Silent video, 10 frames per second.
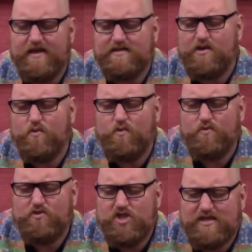And so
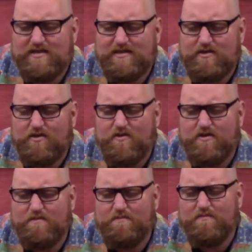just,
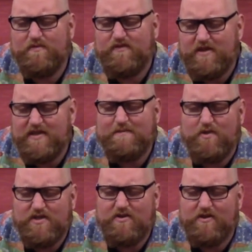Lord, fill them
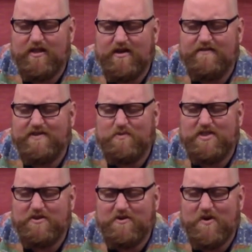with your love and
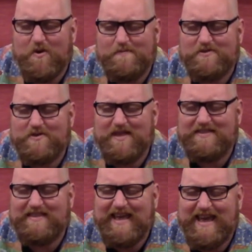with your hope so
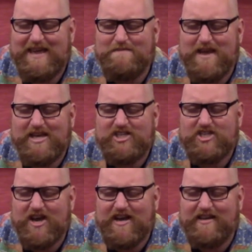that they may
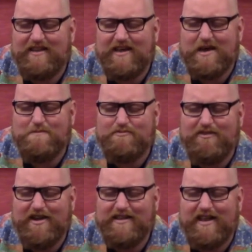shine like a
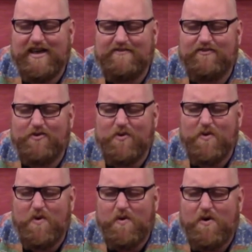bright light for
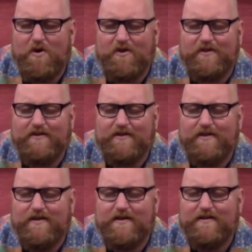all
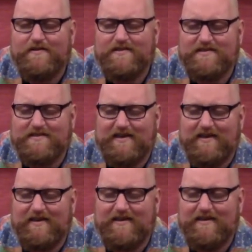to
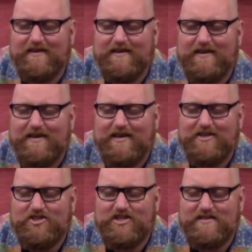see.
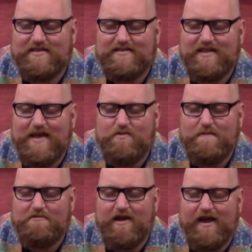In Jesus' name we
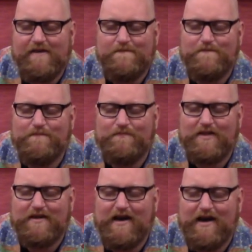pray.
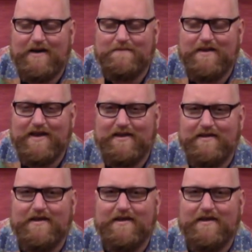Amen.